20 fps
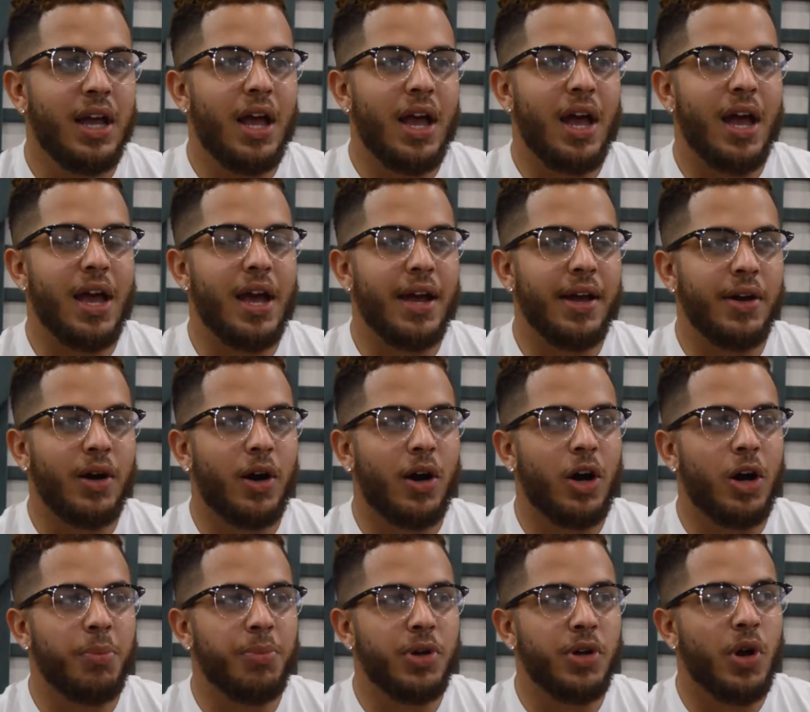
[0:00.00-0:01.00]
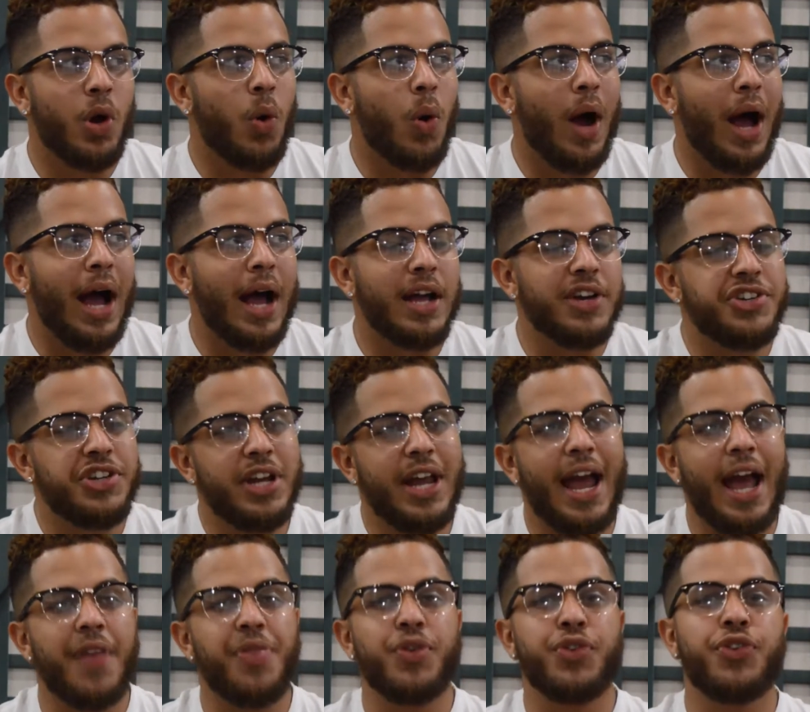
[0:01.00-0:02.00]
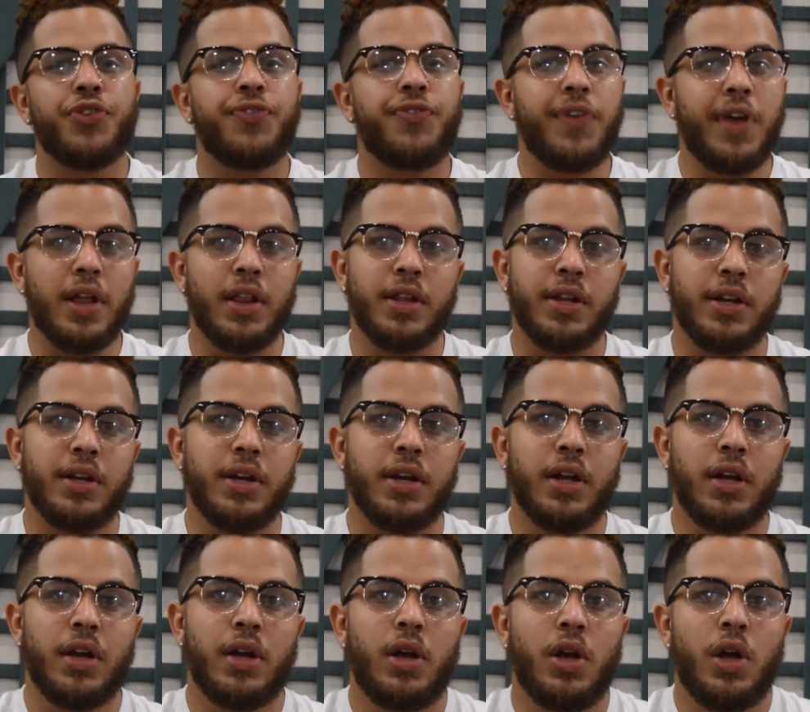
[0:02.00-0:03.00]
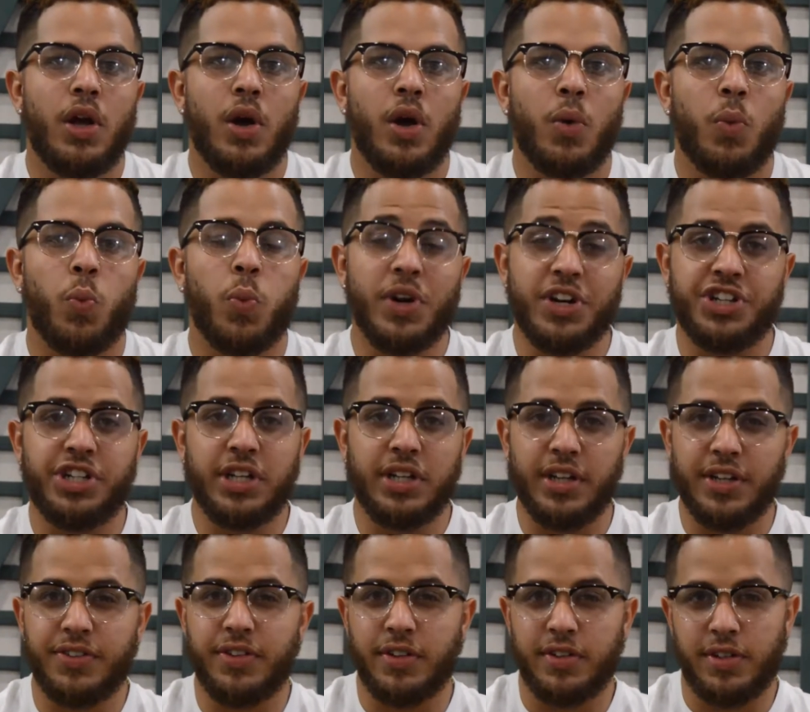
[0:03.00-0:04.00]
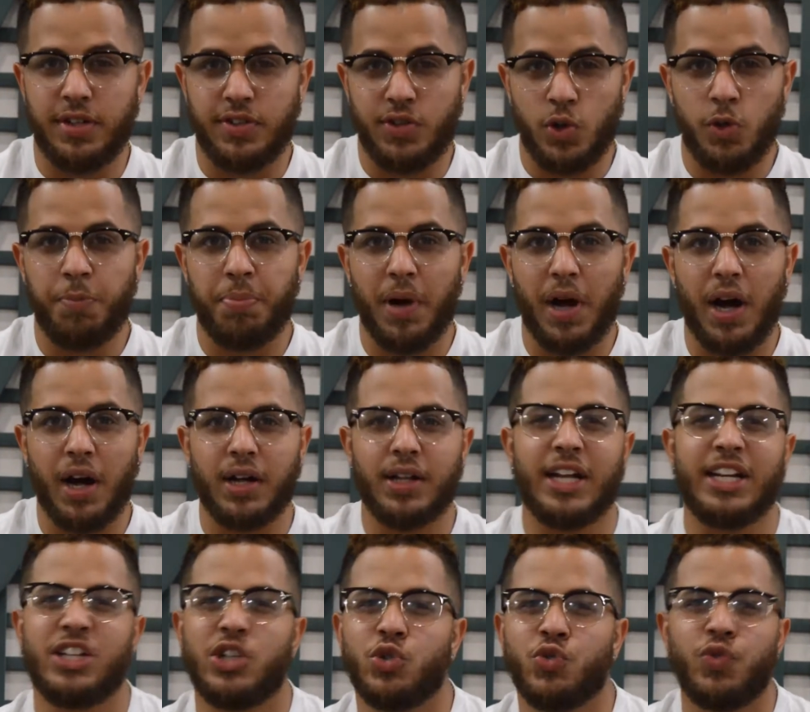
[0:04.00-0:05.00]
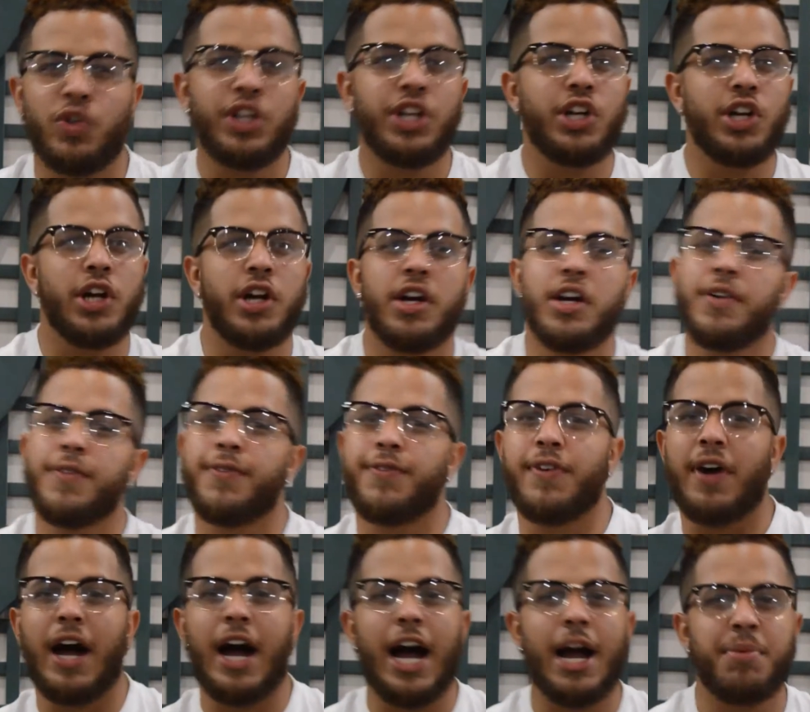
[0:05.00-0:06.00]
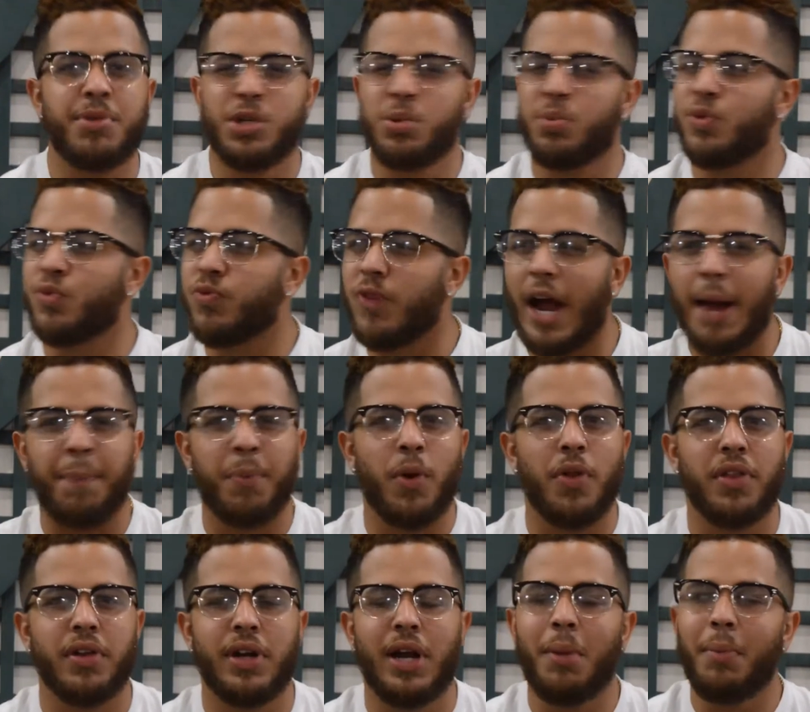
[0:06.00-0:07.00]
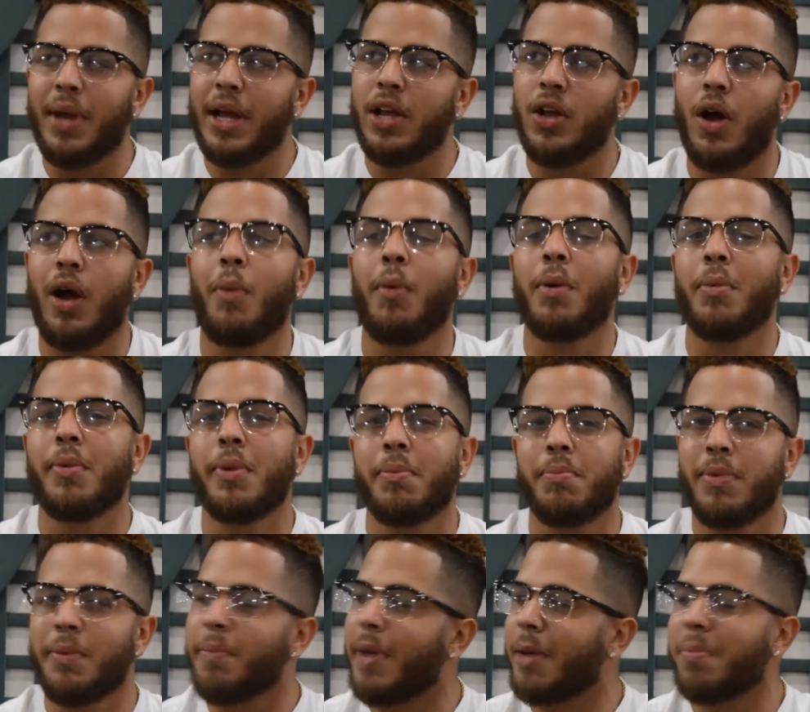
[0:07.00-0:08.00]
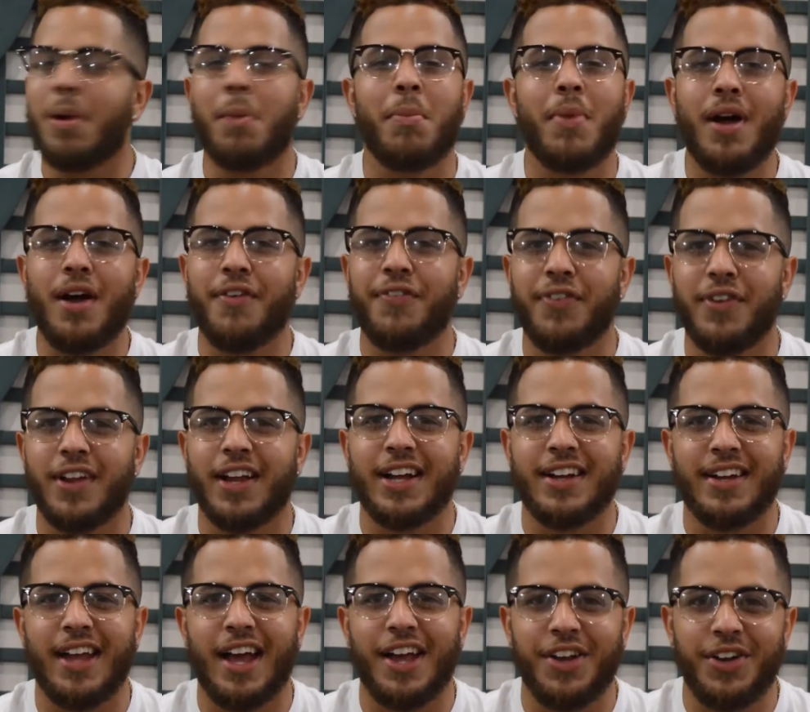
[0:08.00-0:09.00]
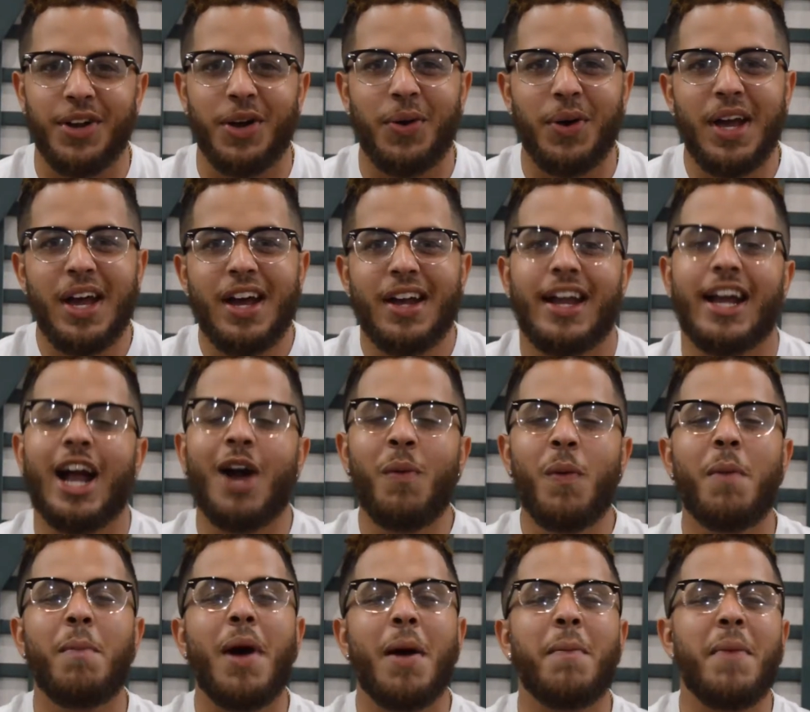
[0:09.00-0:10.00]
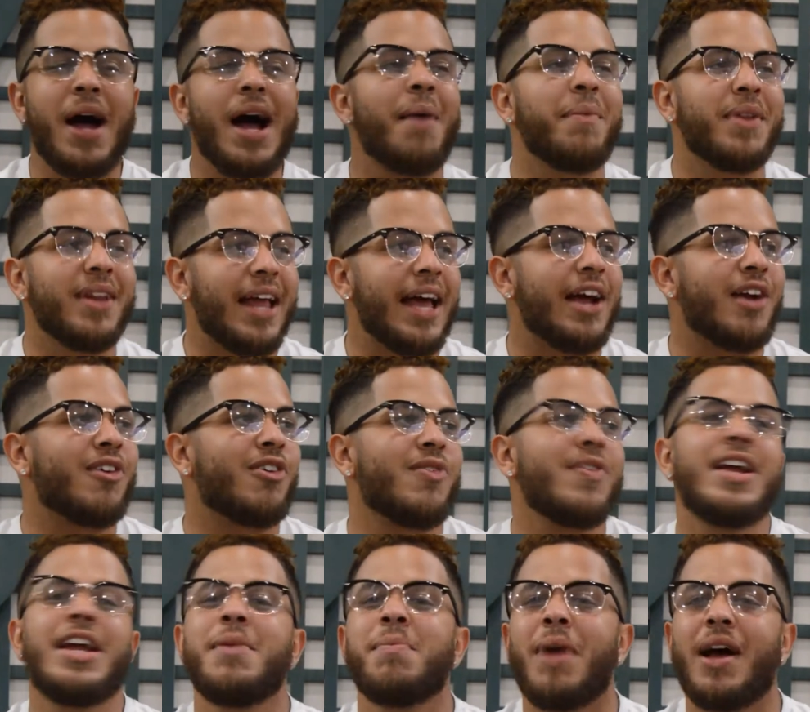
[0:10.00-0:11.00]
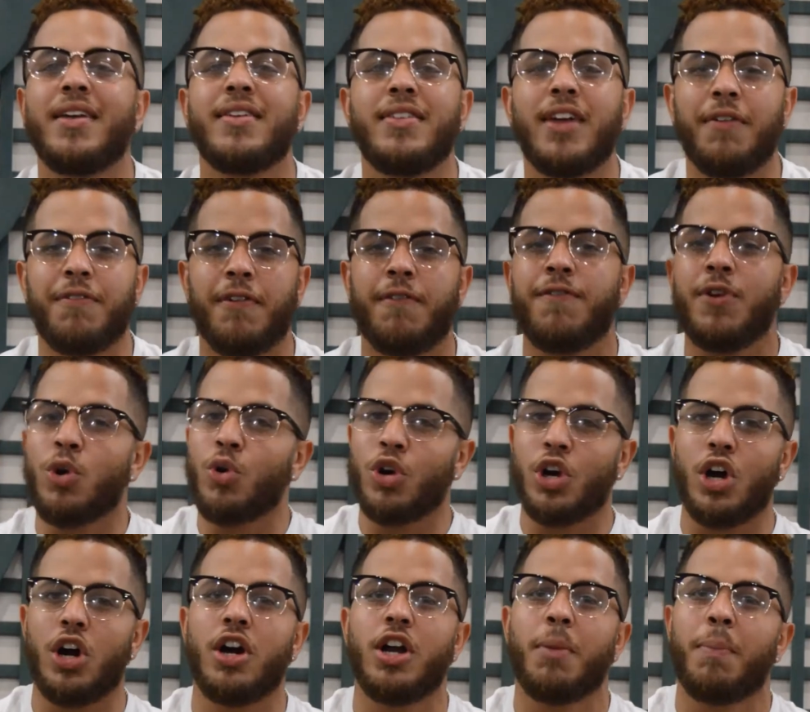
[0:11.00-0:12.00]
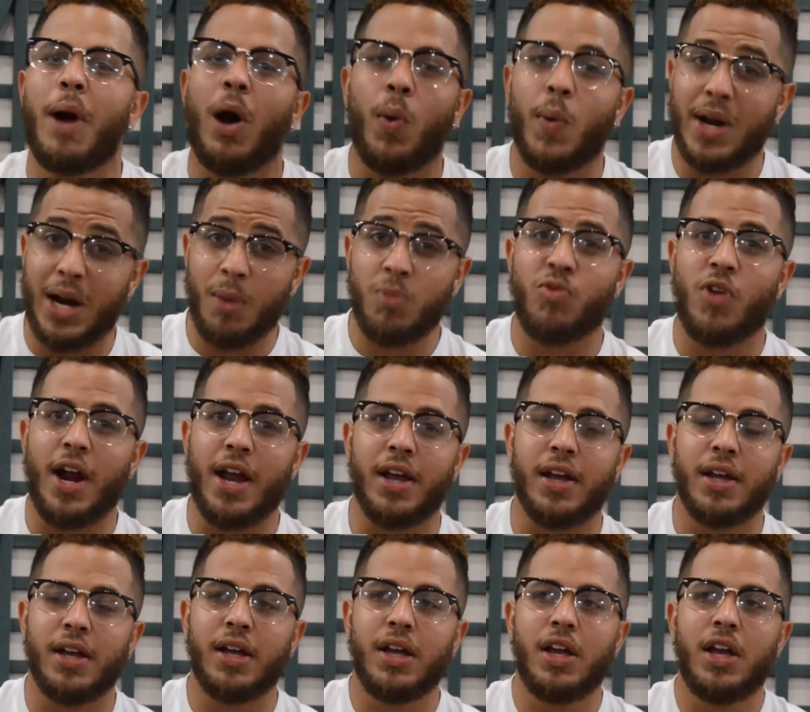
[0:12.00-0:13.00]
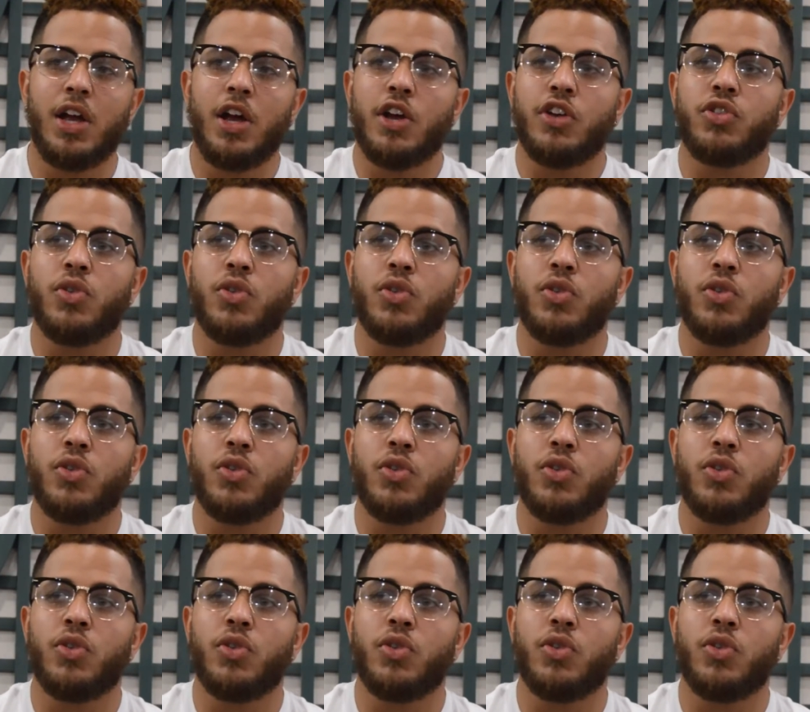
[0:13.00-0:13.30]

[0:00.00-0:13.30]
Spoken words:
And you know, she had this feeling when she listened to Tupac, like this really good vibe. She would rap all of that. I'm like, yo, I want to make my mom feel like that, you know? Like I want my mom to like read my stuff and feel good about what I'm writing. Yeah.